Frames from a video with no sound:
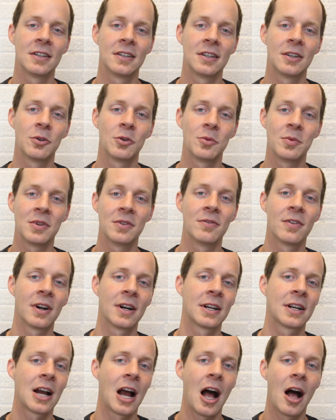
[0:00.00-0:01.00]
it would be
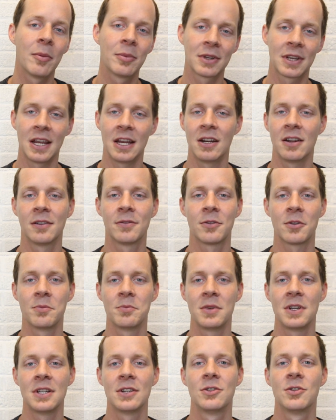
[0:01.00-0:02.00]
very complicated for
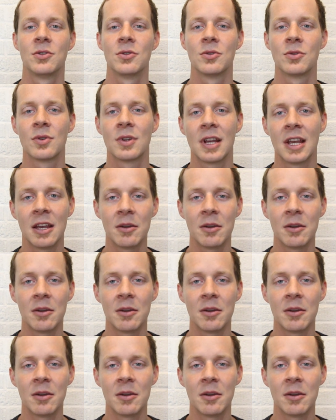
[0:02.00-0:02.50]
me to